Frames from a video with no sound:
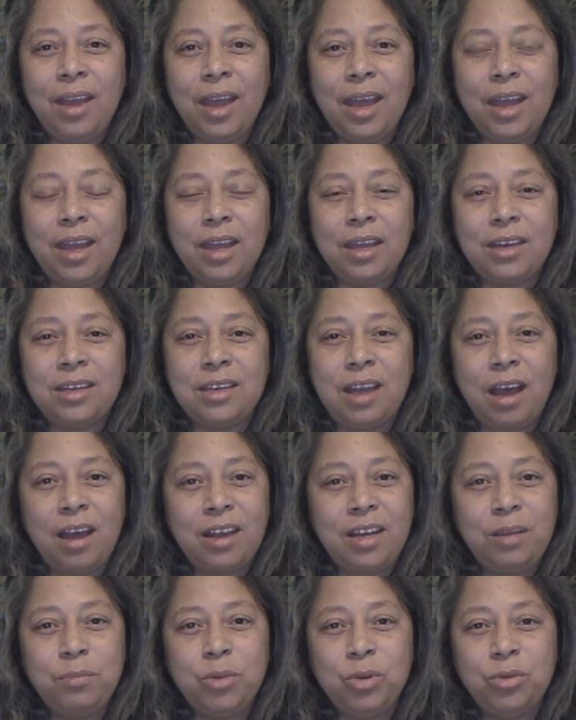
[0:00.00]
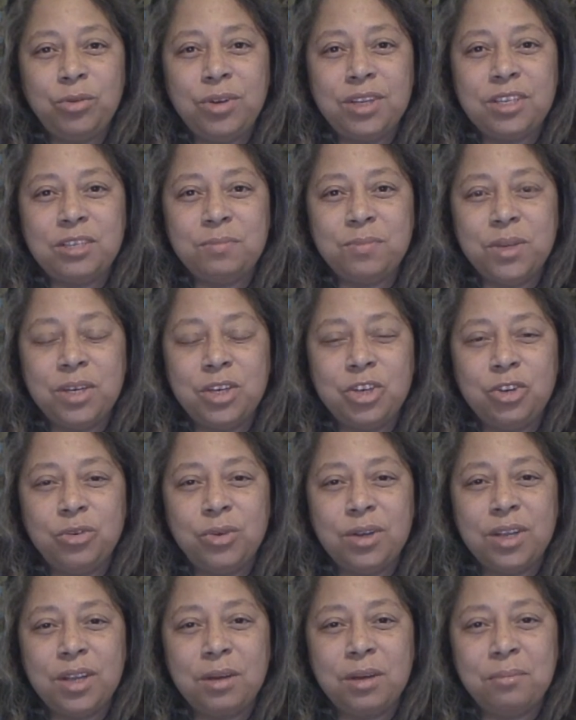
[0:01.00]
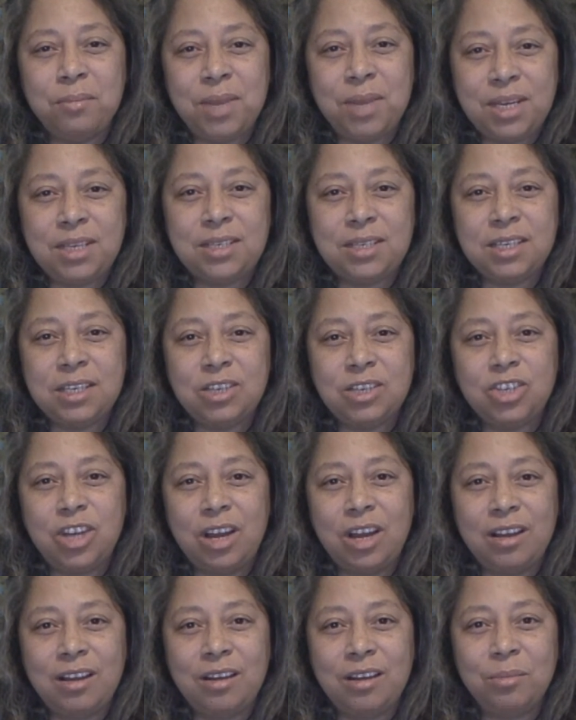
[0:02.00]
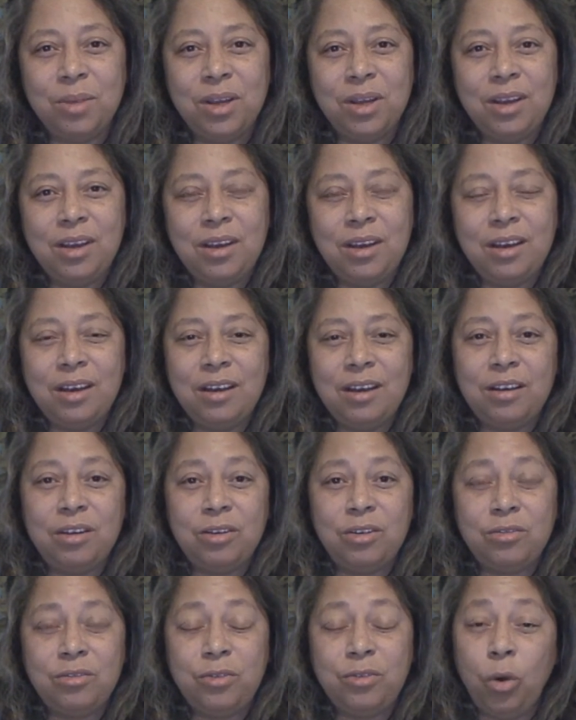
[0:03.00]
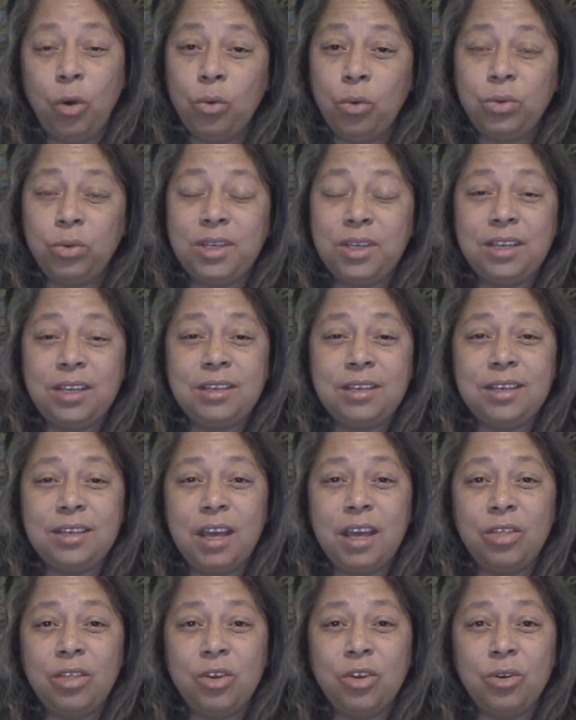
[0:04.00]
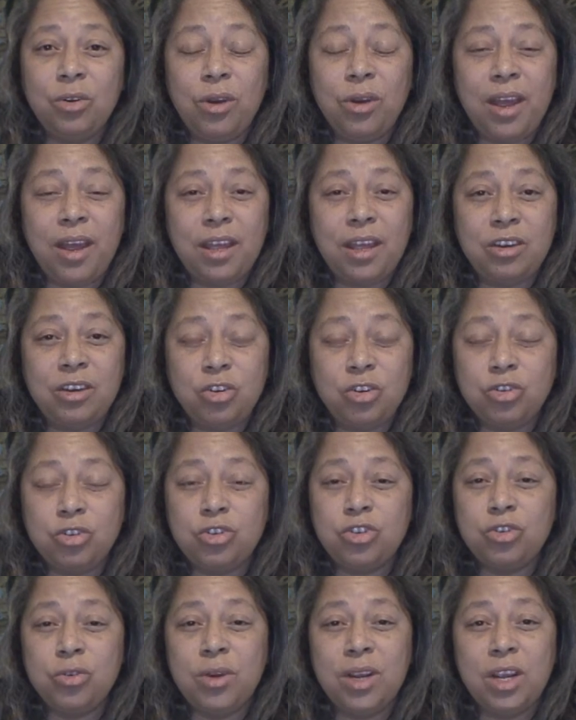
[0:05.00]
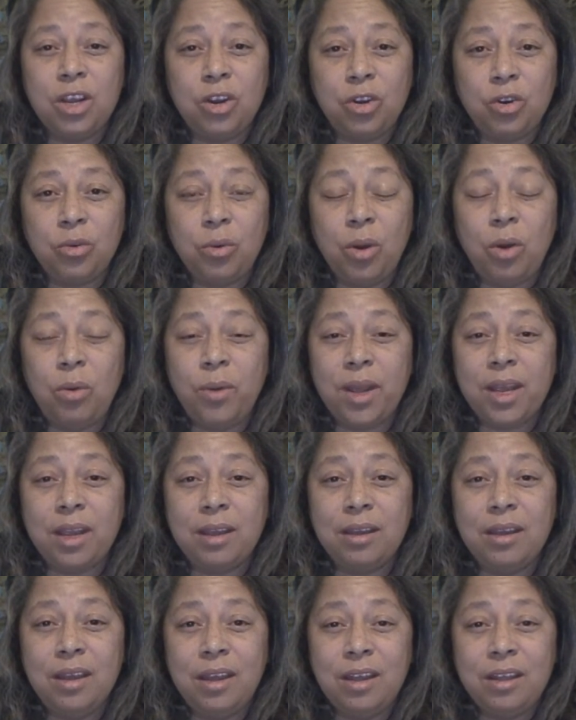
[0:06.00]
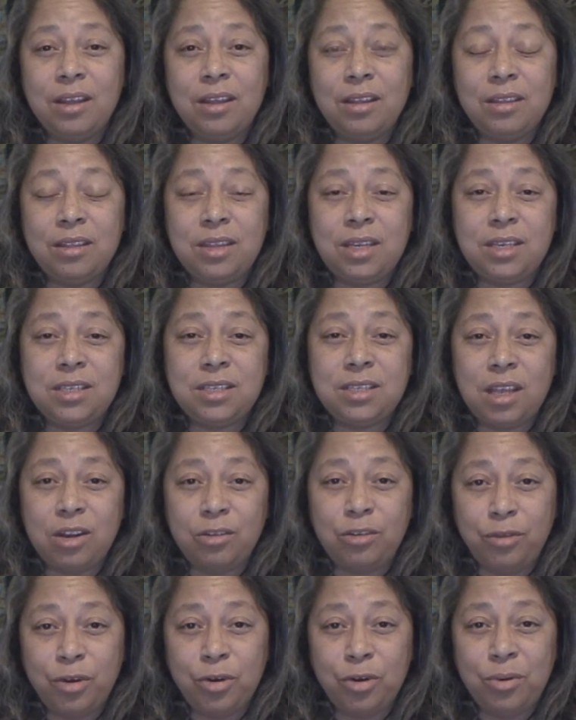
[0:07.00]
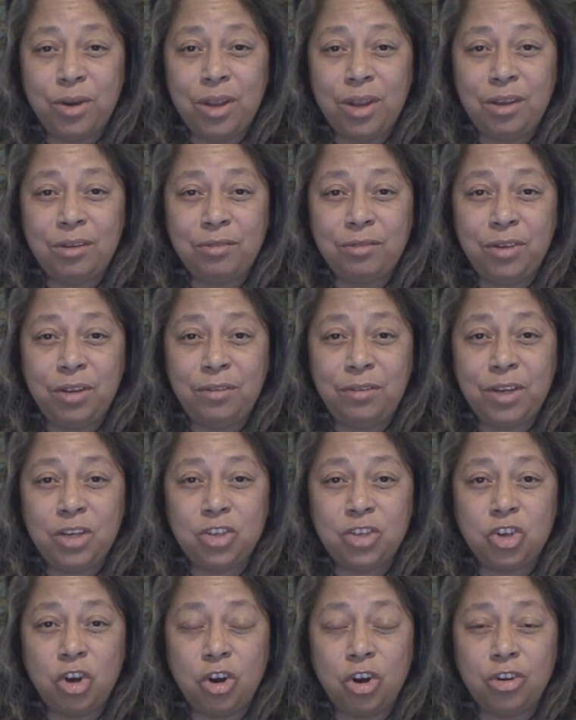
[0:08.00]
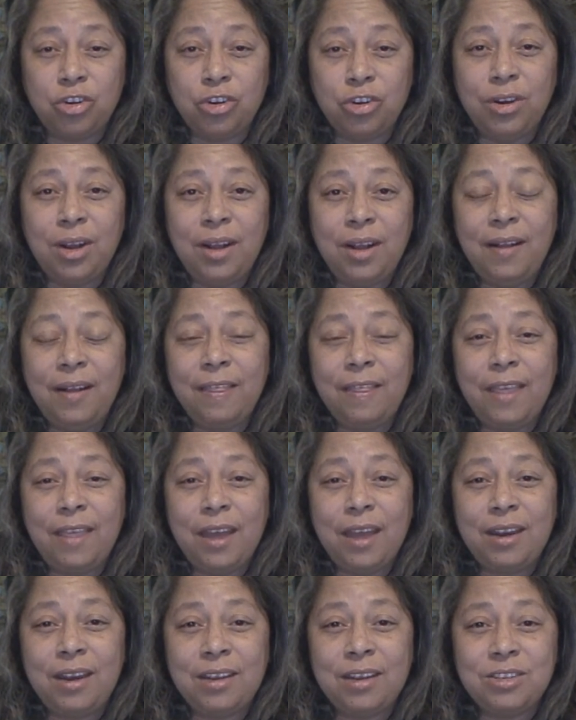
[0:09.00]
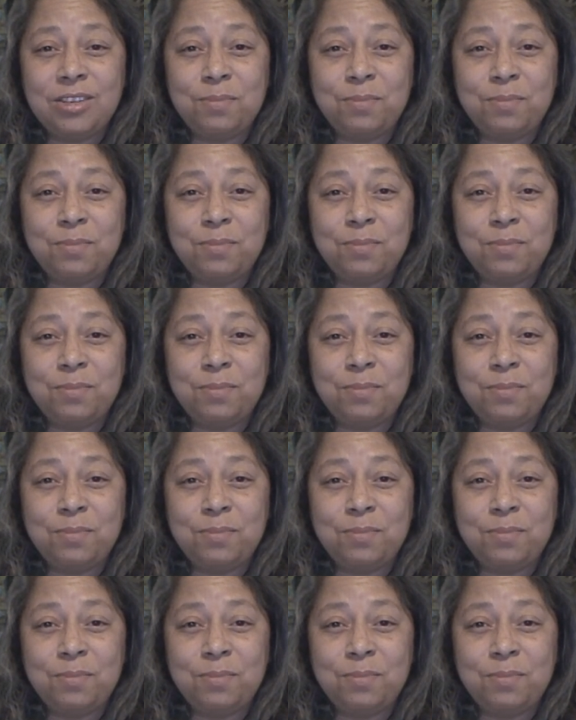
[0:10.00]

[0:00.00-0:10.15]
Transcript: And Doti Boon has been doing an amazing job of holding together and nurturing and growing the Center for Creative Living Charter that has